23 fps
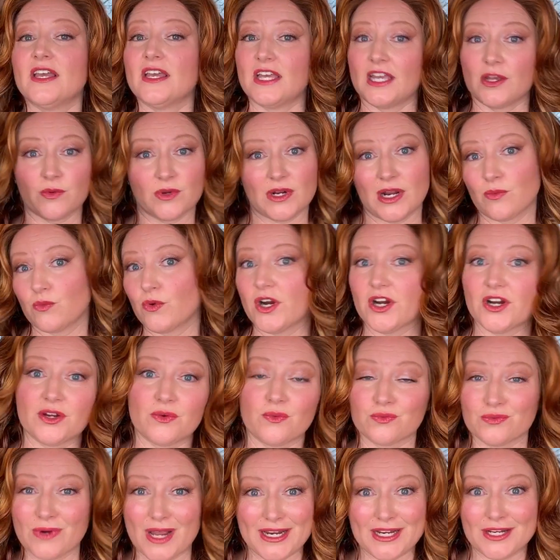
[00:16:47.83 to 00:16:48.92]
And when I'm
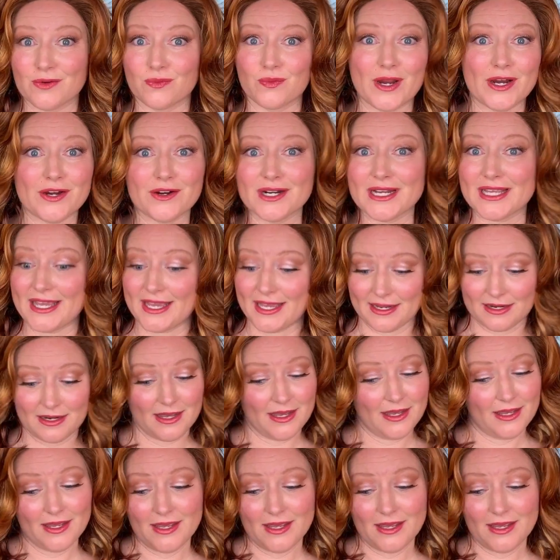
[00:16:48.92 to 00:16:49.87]
ready to wear it again,